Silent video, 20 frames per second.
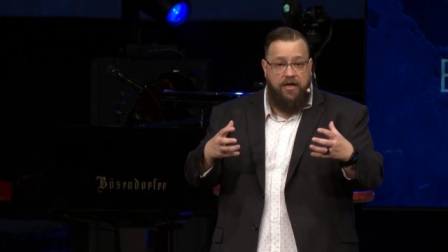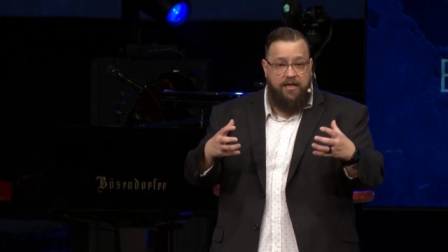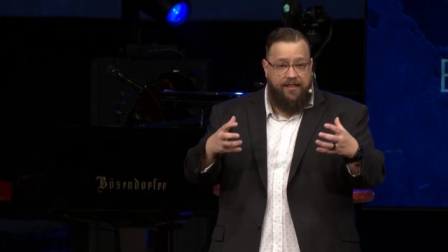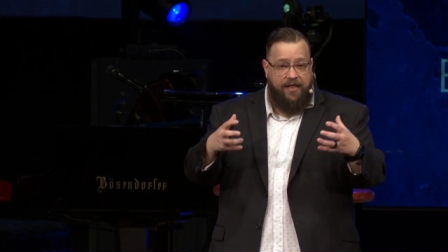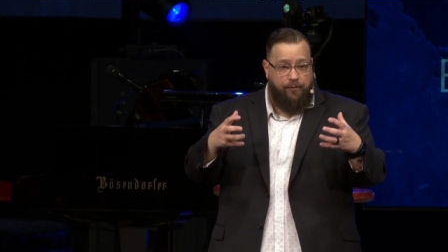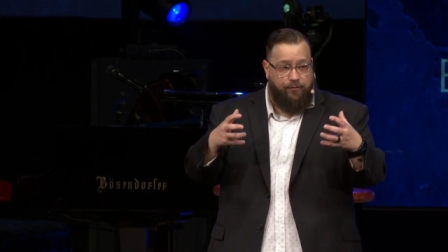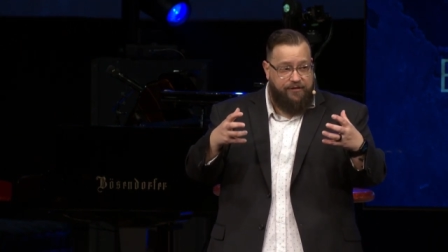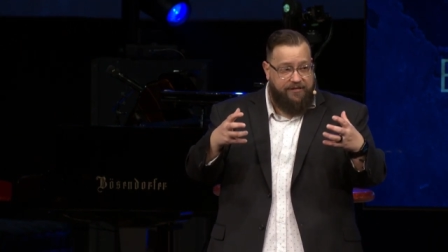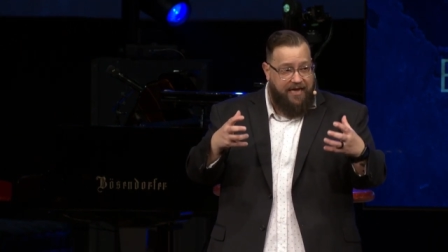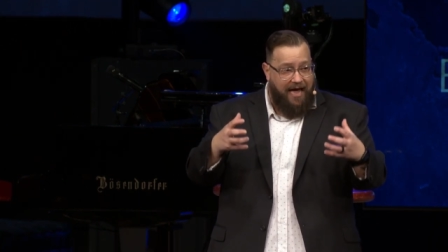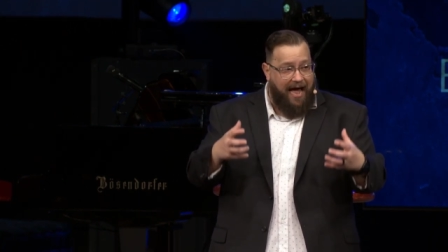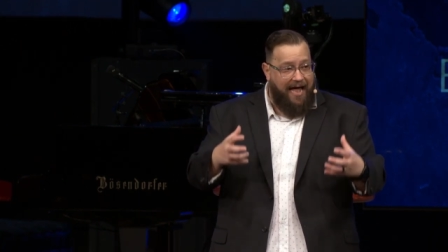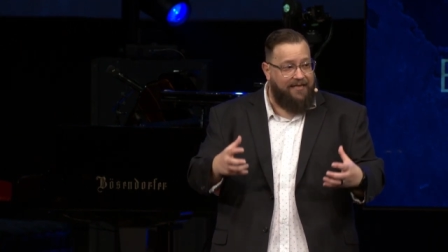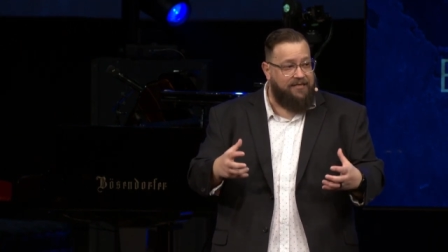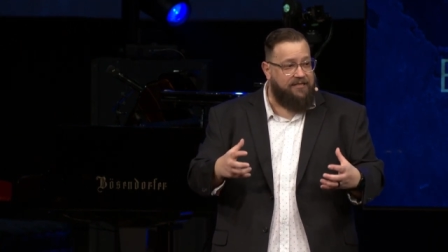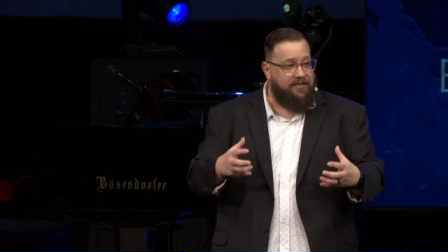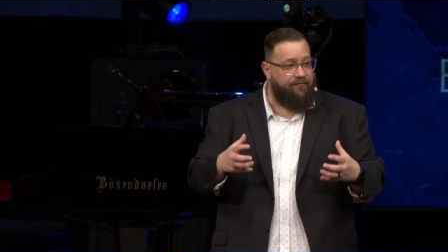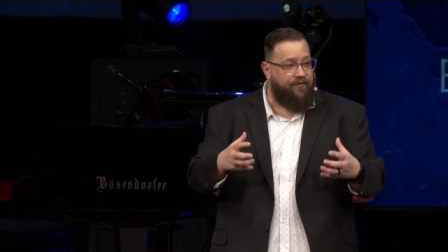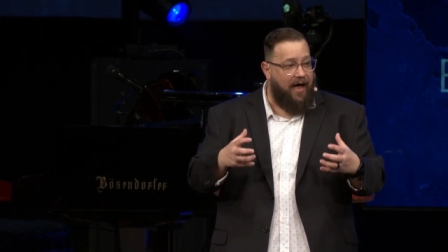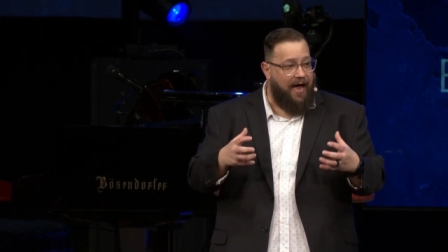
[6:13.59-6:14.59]
that was
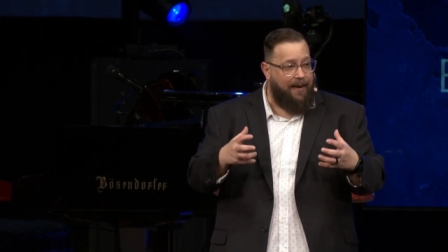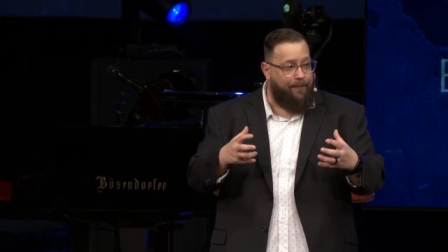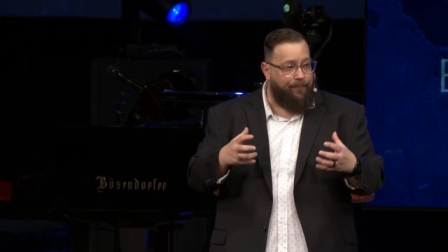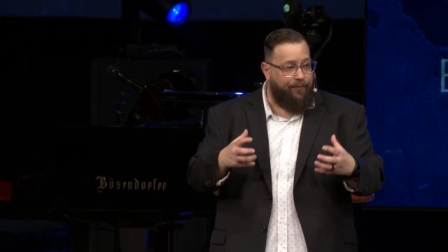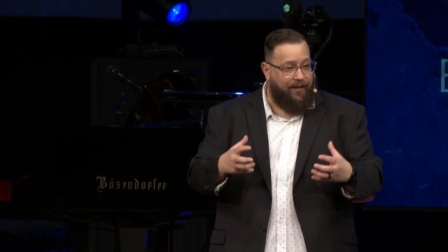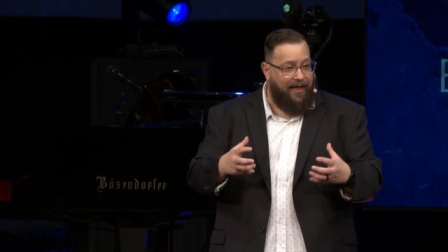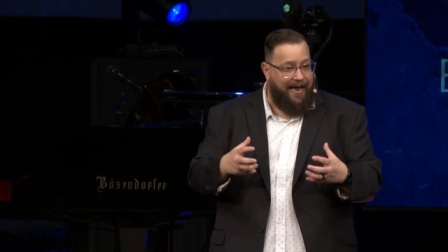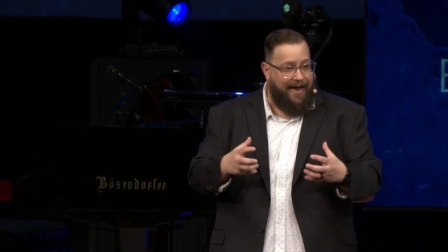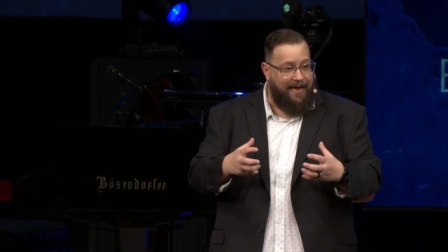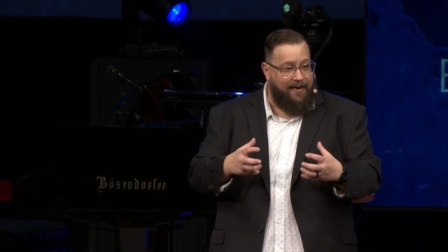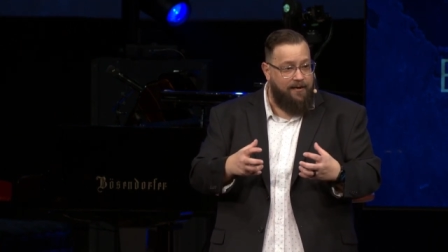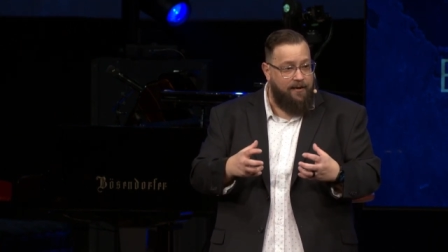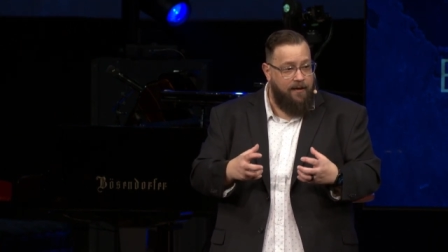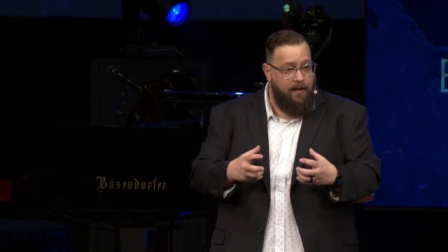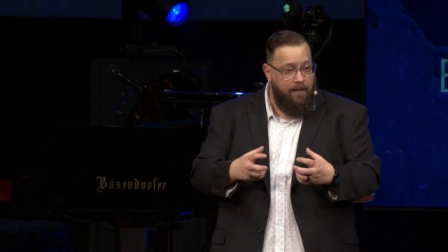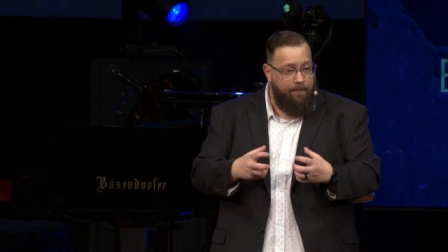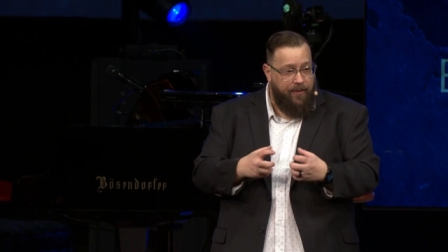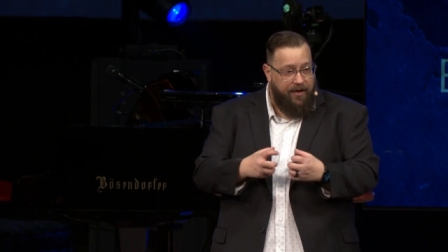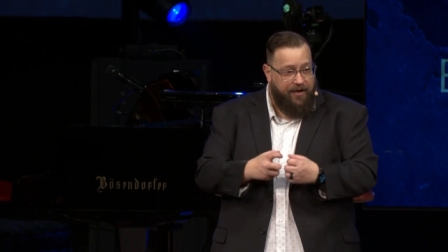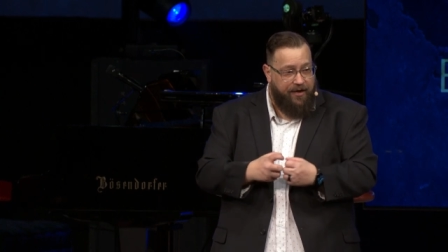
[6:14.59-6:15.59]
God's divine plan
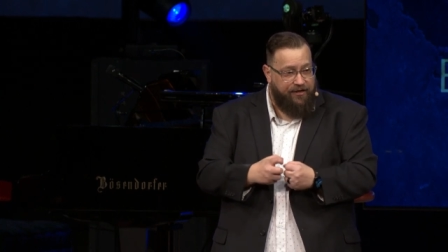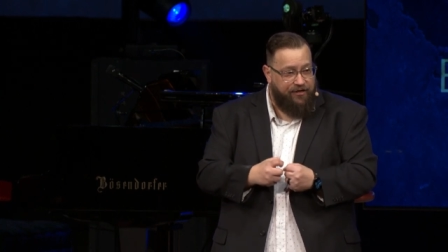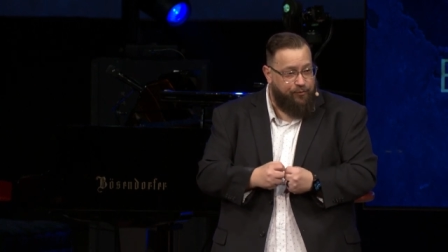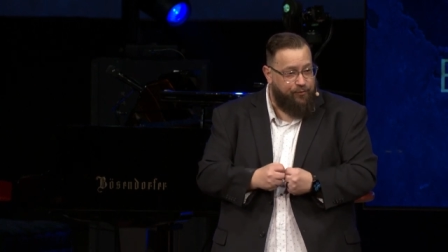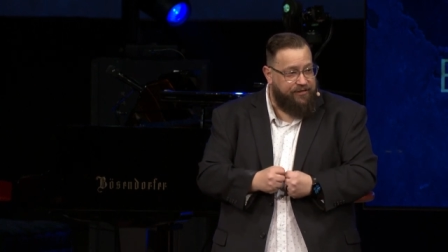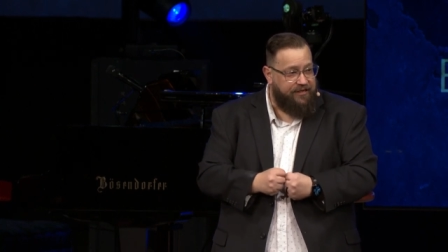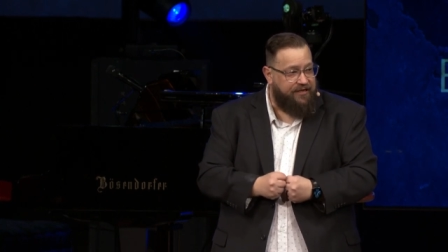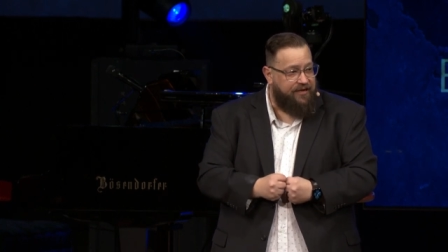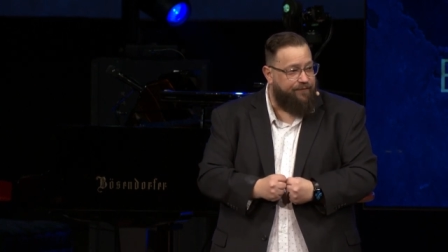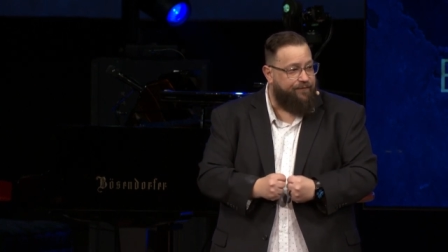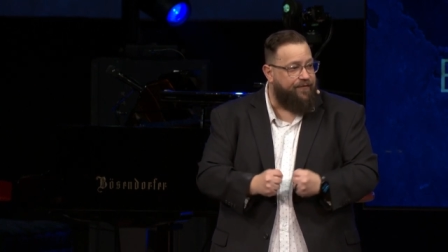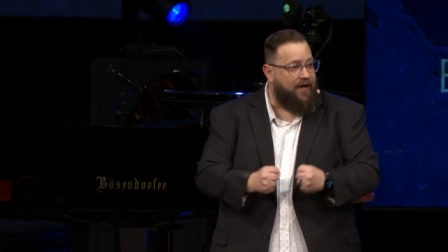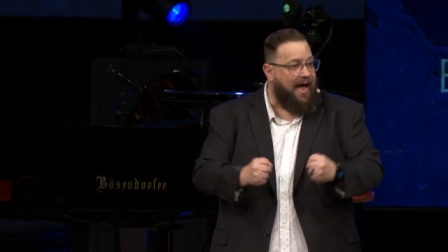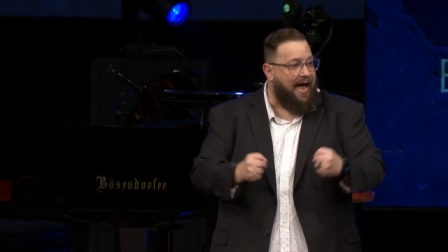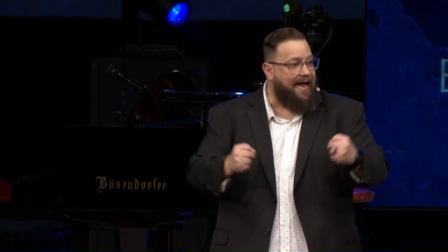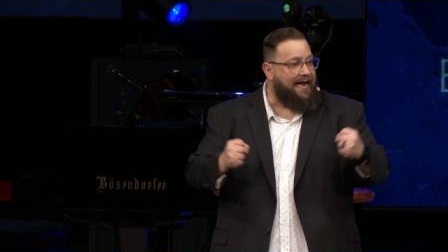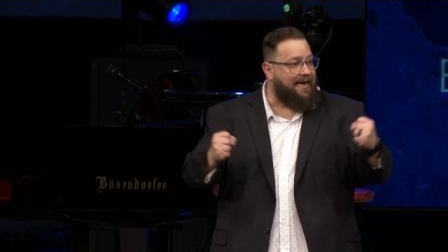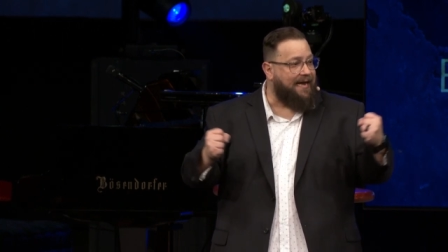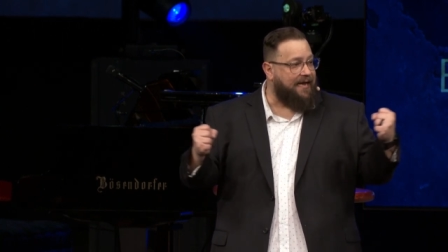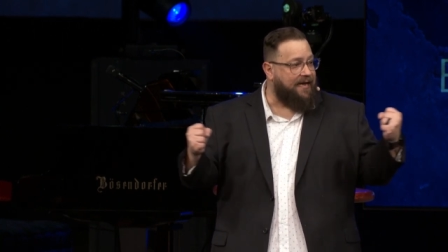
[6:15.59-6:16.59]
because it was a
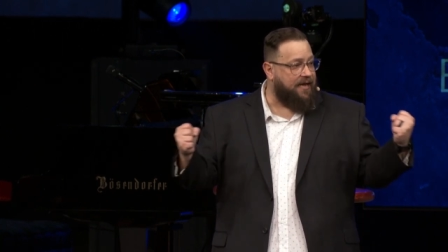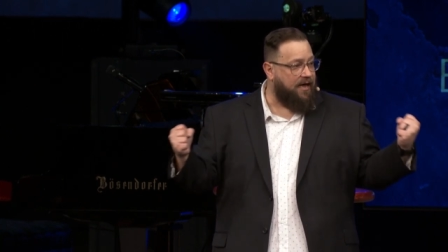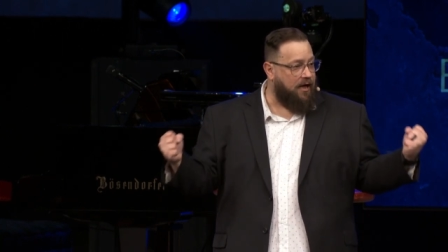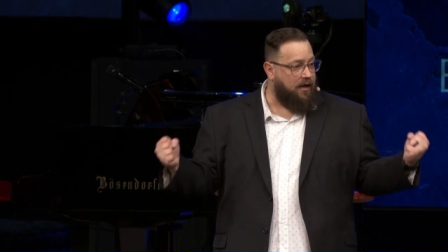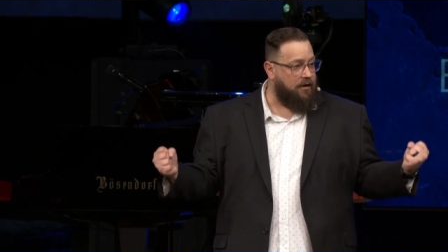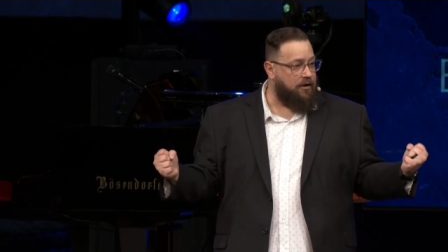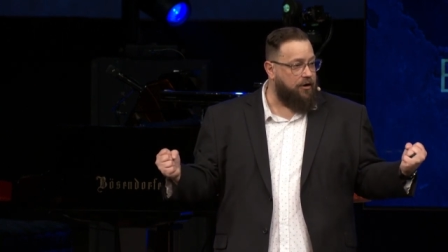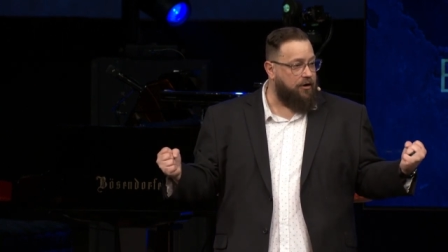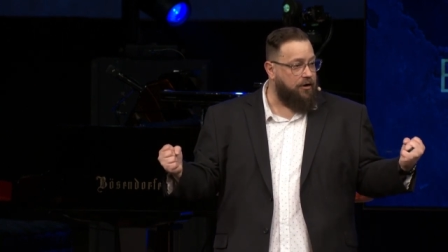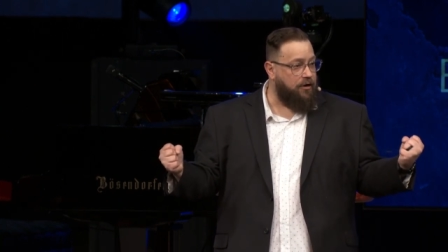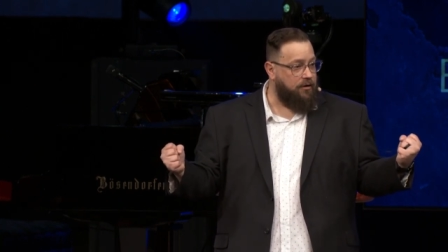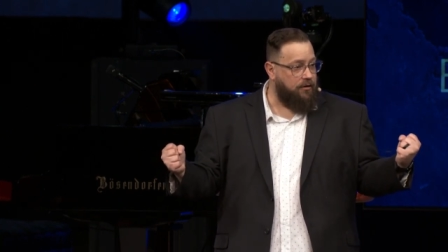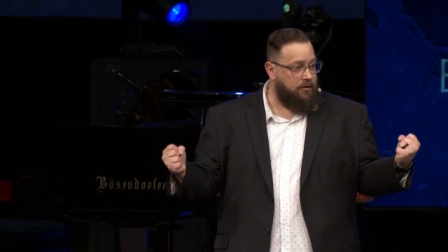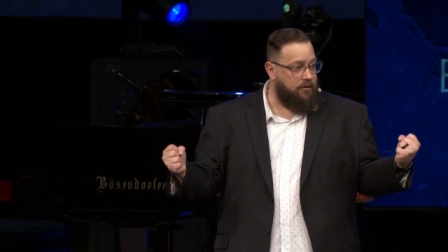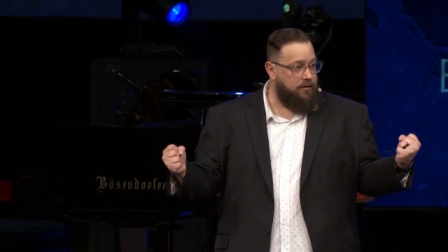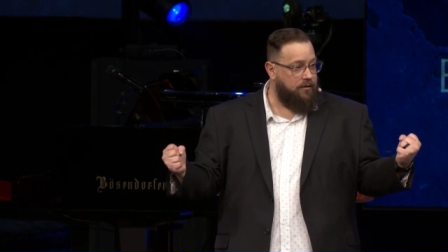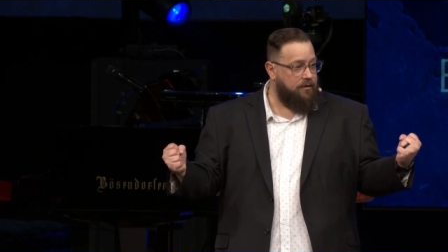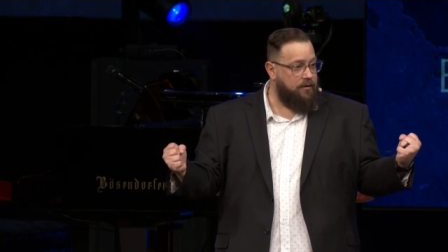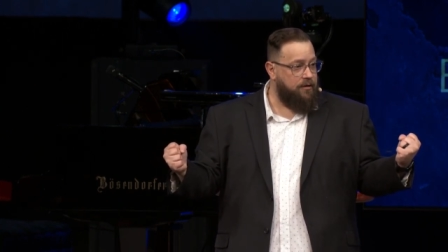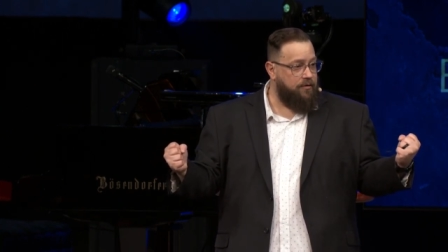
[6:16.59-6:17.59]
divide and conquer,
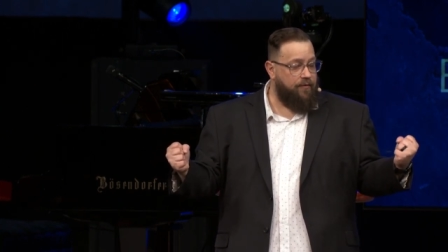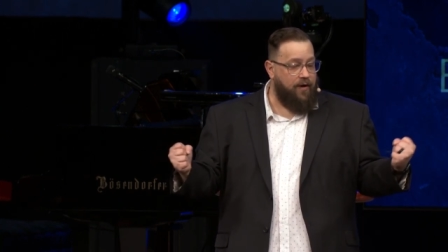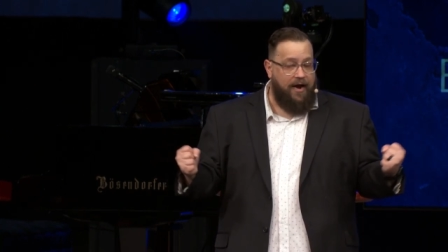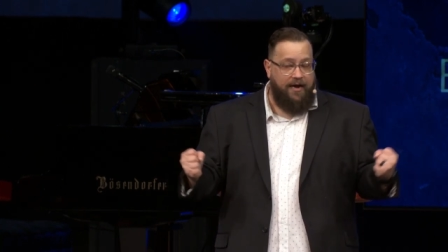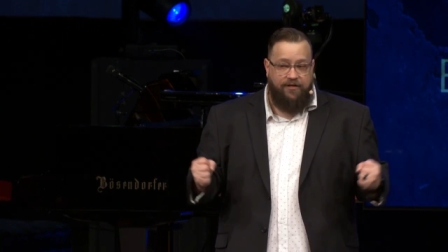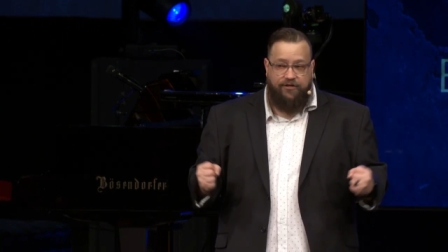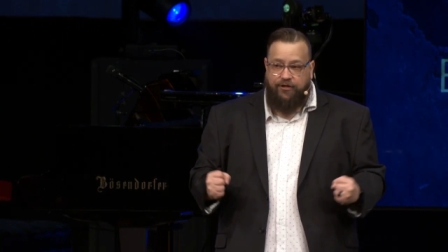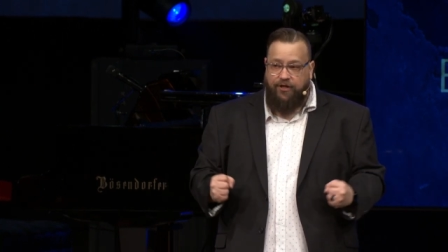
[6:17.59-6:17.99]
right?